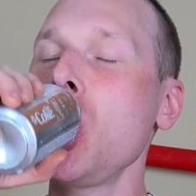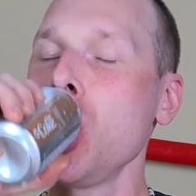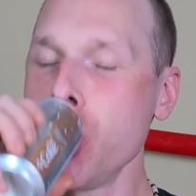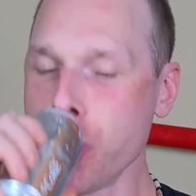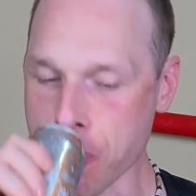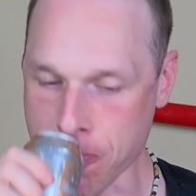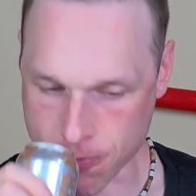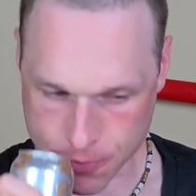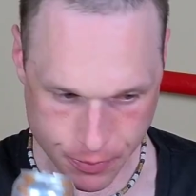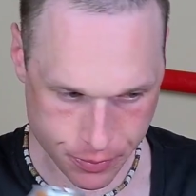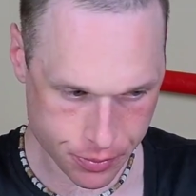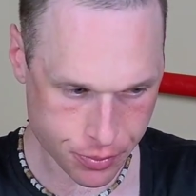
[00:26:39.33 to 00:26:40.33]
Mm.
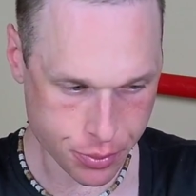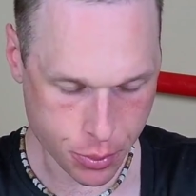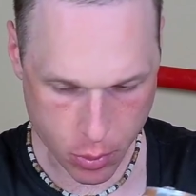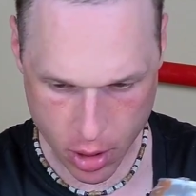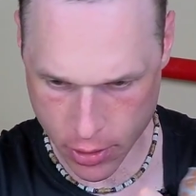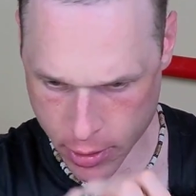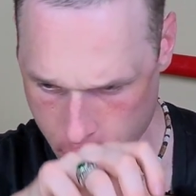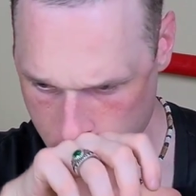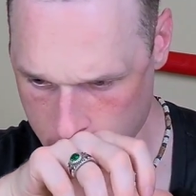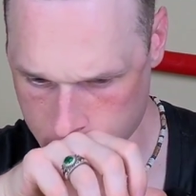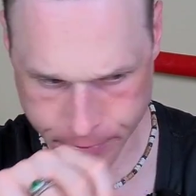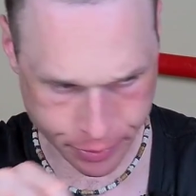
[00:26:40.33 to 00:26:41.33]
There we
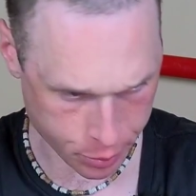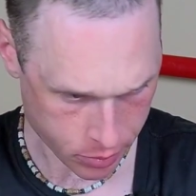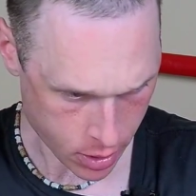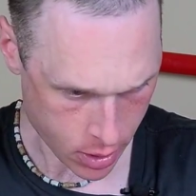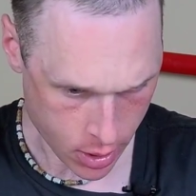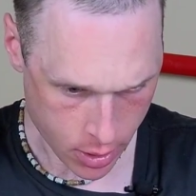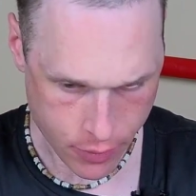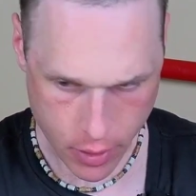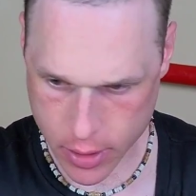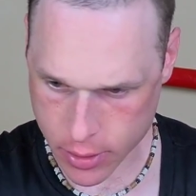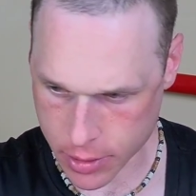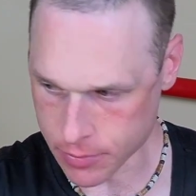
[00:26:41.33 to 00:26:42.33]
go.
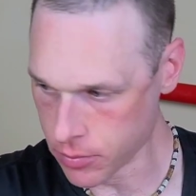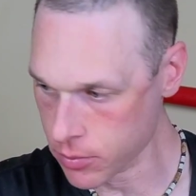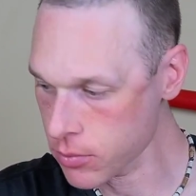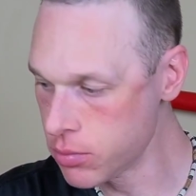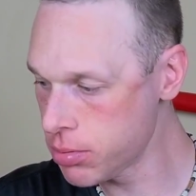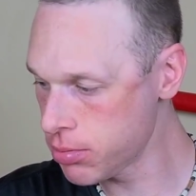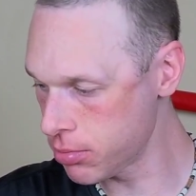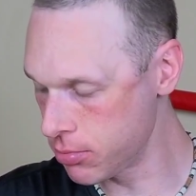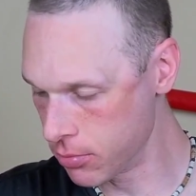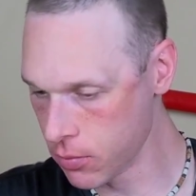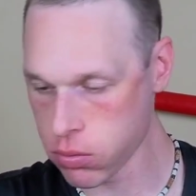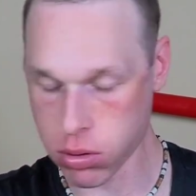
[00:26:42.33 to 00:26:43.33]
Finally.
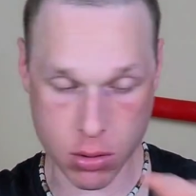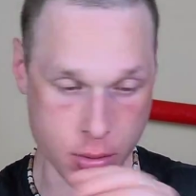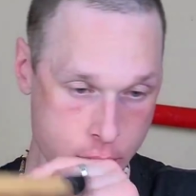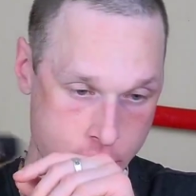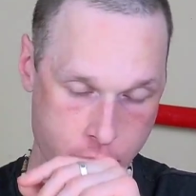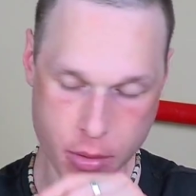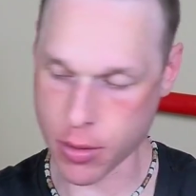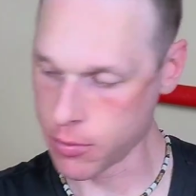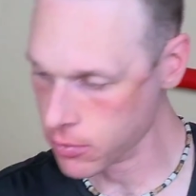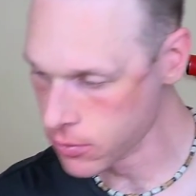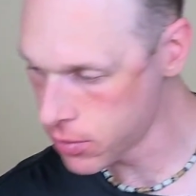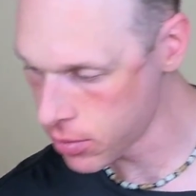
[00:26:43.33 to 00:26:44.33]
Oh, there's a
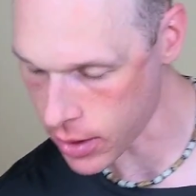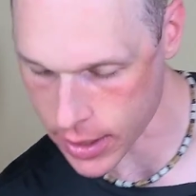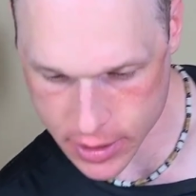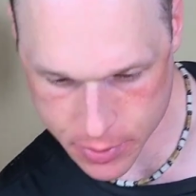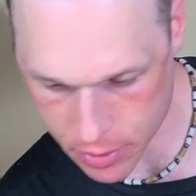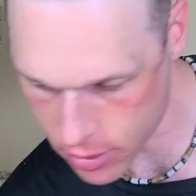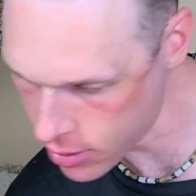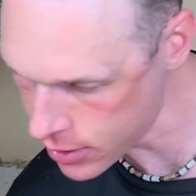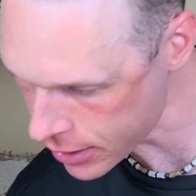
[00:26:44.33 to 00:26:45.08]
last burger